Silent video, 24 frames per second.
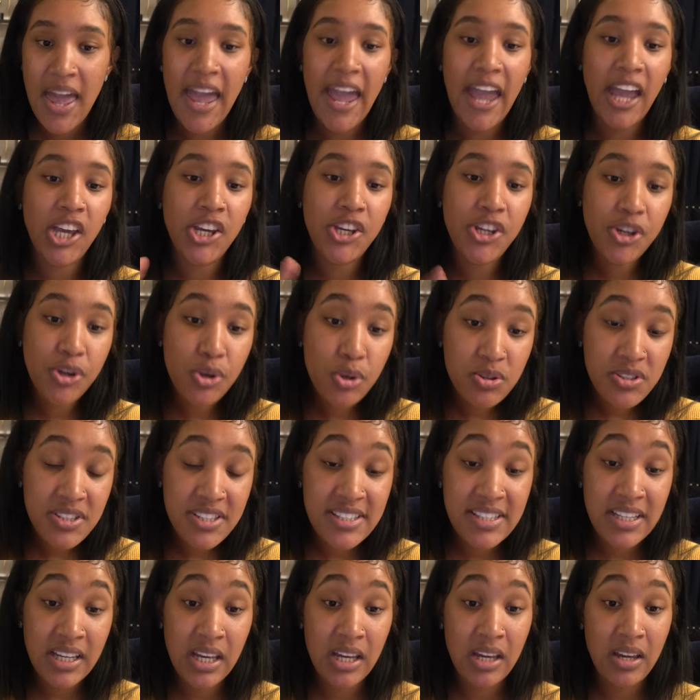And you
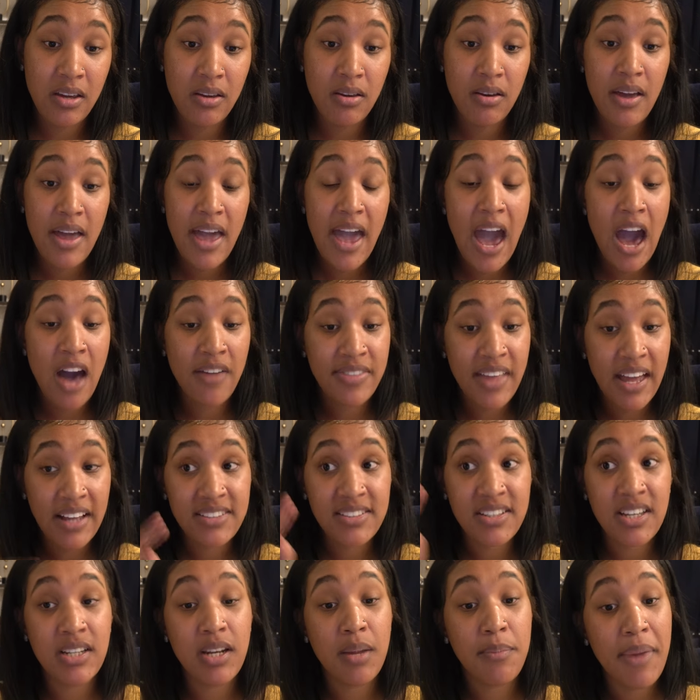see how that's
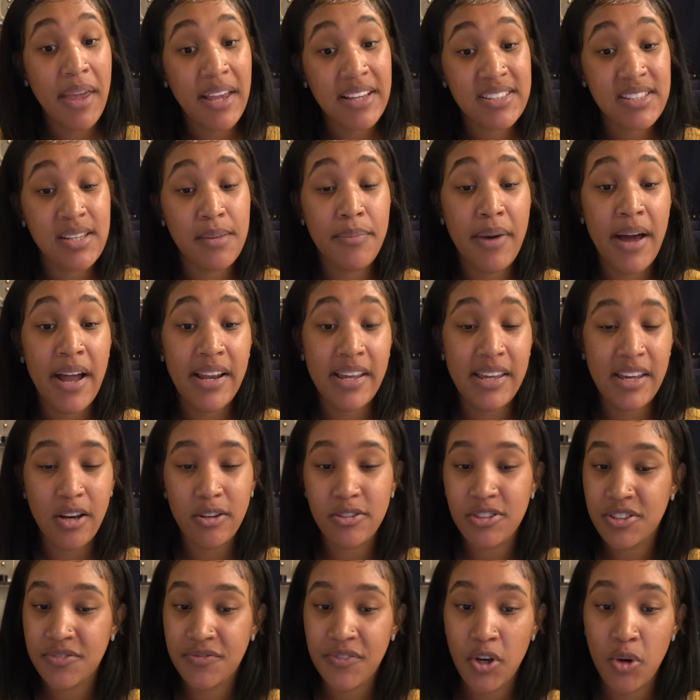going to make somebody
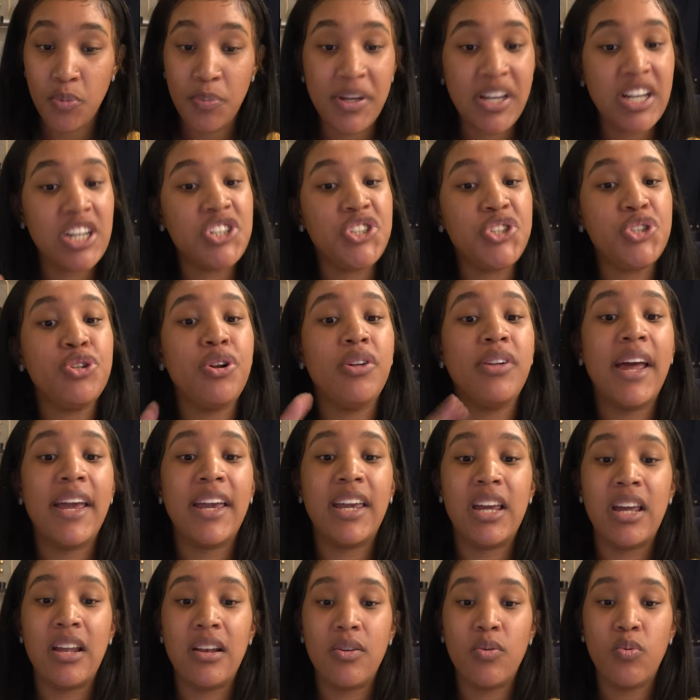else feel, because you don't like
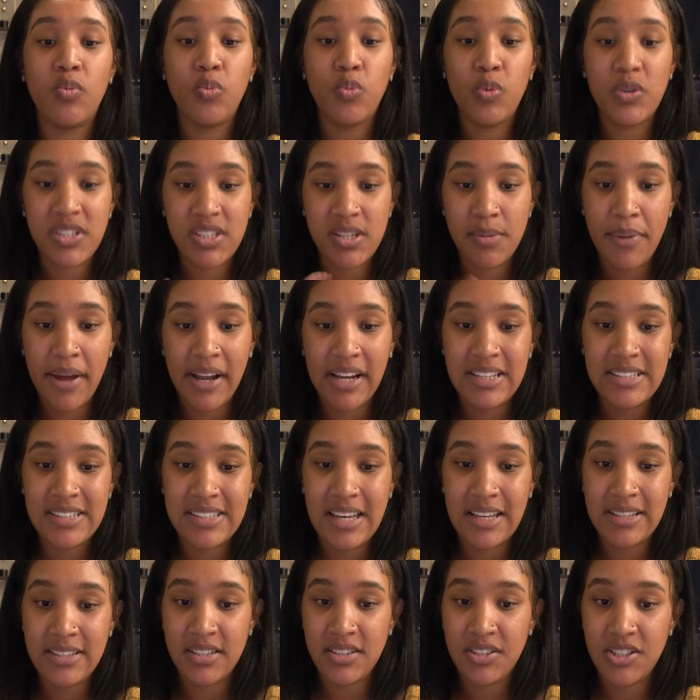it when somebody
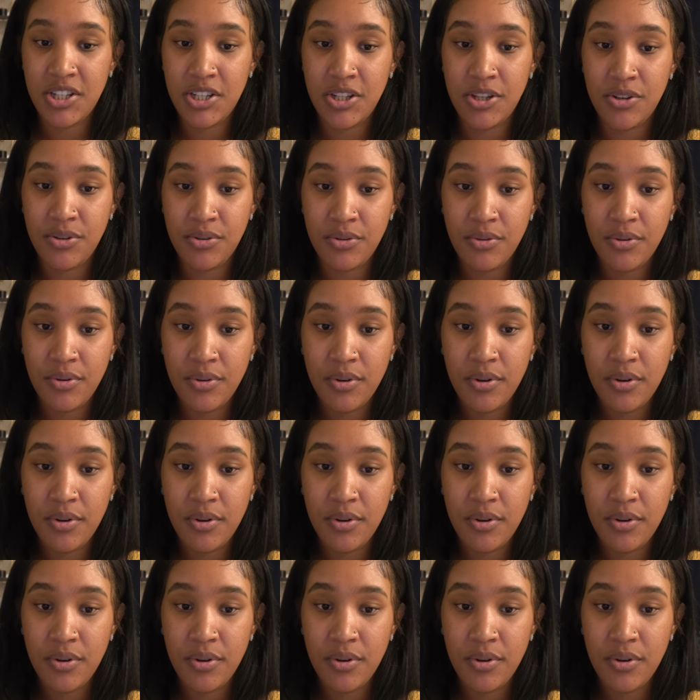says it to you.